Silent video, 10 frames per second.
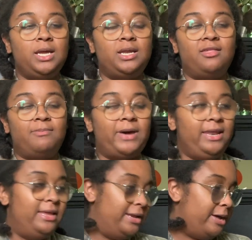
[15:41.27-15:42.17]
despite
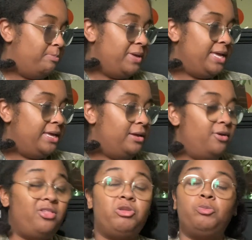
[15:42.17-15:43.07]
it not being
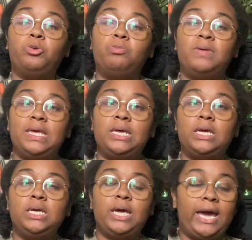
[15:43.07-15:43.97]
super
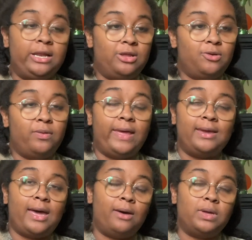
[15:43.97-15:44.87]
big, I do
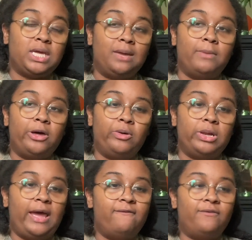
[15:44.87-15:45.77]
like how it came out.
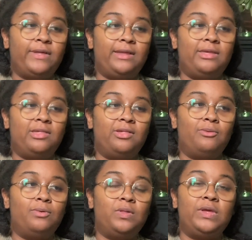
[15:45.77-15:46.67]
I feel like this is a
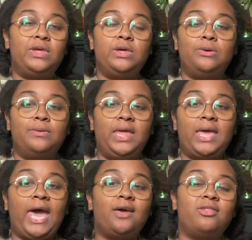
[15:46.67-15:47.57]
really cute like
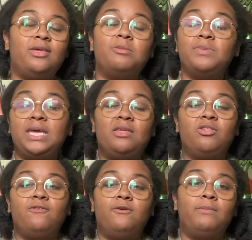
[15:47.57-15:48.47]
accent
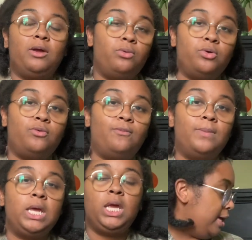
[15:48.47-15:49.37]
piece for my room,
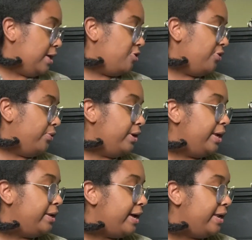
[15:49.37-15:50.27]
and just
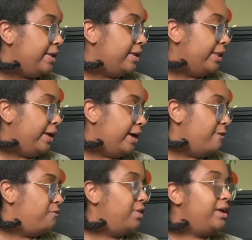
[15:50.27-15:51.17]
looking at it, like I
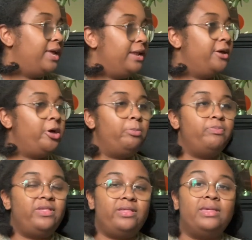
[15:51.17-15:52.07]
feel like it
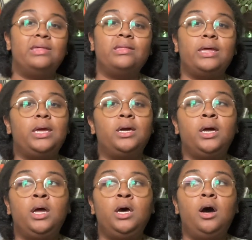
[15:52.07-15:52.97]
encompasses like
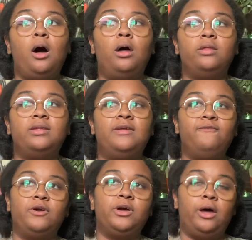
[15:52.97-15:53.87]
all of the
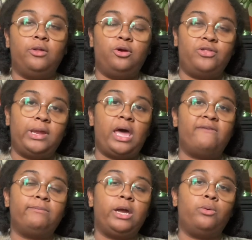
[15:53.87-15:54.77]
different colors that I
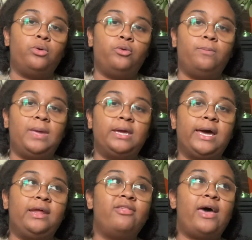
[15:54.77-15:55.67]
have in my room and
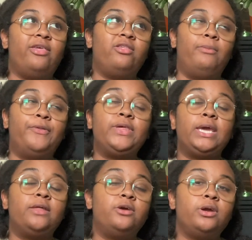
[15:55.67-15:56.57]
kind of ties them all
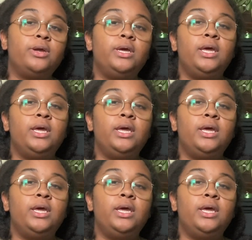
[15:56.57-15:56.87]
together.